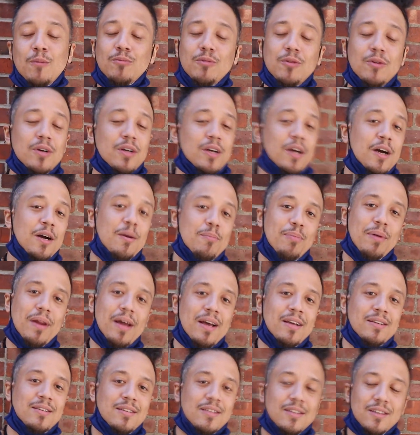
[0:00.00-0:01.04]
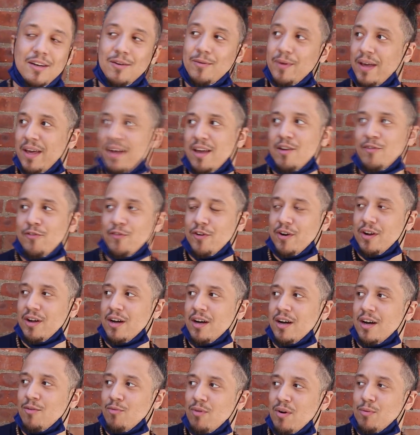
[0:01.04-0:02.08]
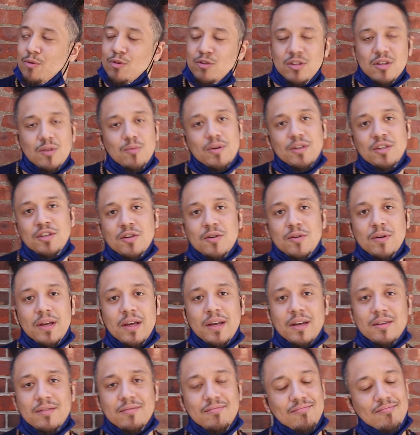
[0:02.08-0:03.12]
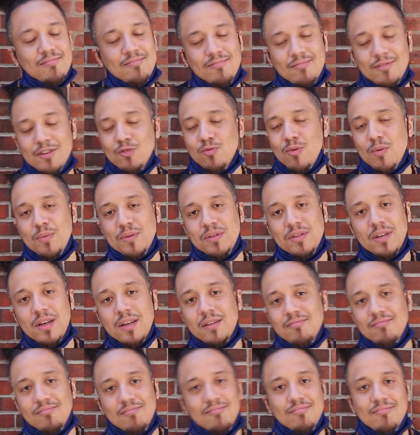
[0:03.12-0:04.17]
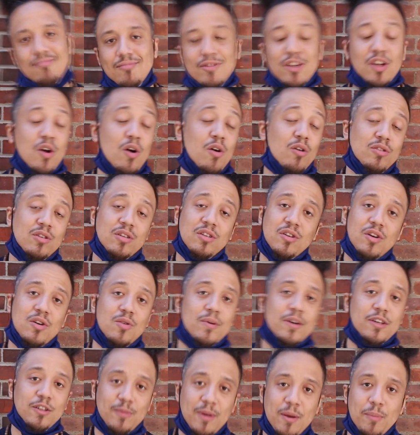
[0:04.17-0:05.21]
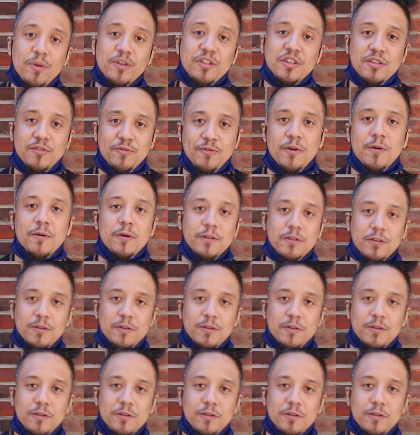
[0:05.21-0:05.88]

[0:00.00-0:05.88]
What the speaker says: Doing good, blessed. You know, we're here for the Red Bull Subway Showdown. Just represent the coach as always, man, pushing it forward.